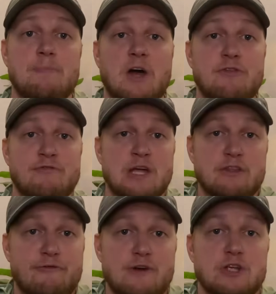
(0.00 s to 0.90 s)
I think
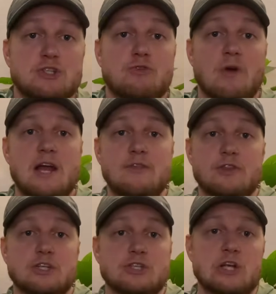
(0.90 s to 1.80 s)
the fit is great.
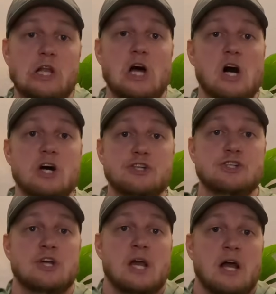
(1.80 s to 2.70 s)
This is a
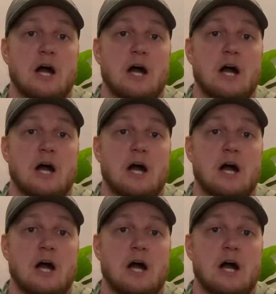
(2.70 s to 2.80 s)
large.